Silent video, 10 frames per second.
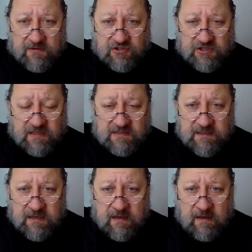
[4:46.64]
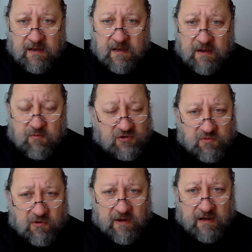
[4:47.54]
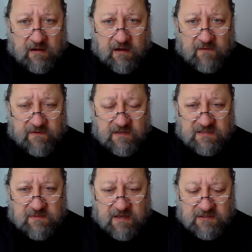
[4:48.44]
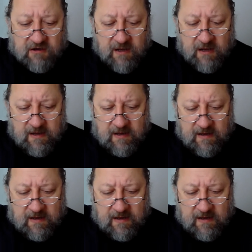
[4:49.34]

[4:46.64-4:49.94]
in sheets, which we're not going to cover this semester.